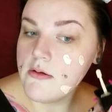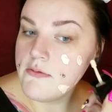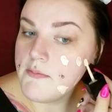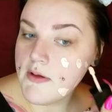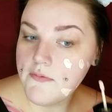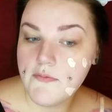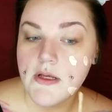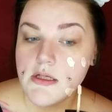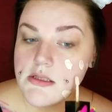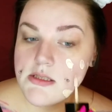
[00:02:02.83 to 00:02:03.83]
over my
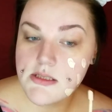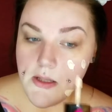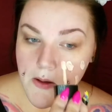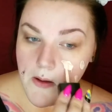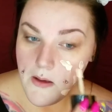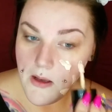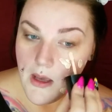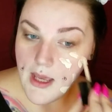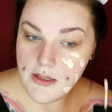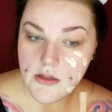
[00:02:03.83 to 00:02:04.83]
face.
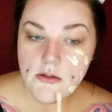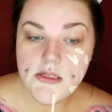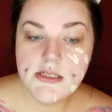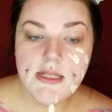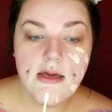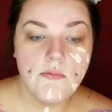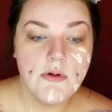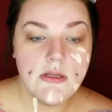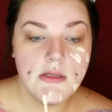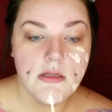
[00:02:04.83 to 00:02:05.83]
I noticed that
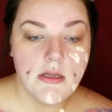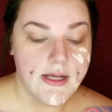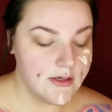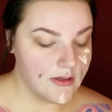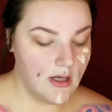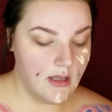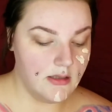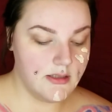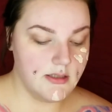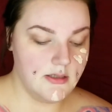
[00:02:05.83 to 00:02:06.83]
with the lighter
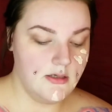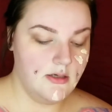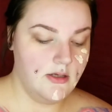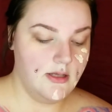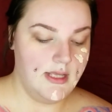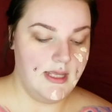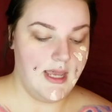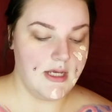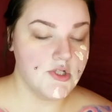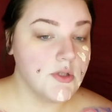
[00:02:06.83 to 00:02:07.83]
color, it
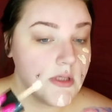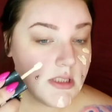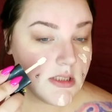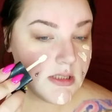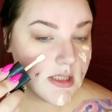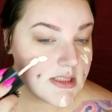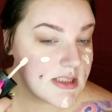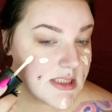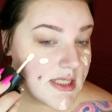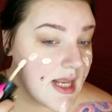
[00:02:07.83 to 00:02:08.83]
actually
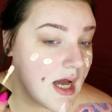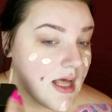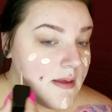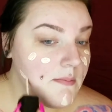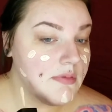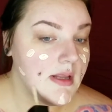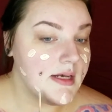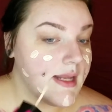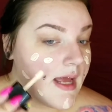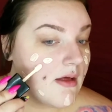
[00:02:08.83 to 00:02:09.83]
does not
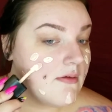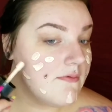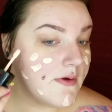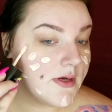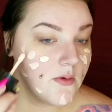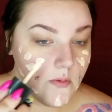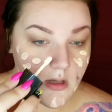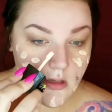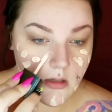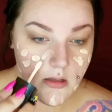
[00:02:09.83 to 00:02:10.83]
blend out very
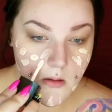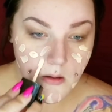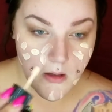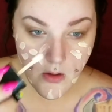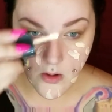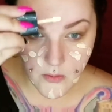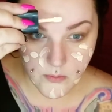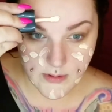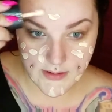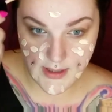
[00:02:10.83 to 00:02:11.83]
well
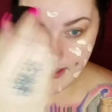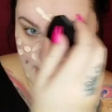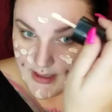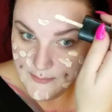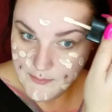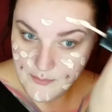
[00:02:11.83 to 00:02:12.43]
with a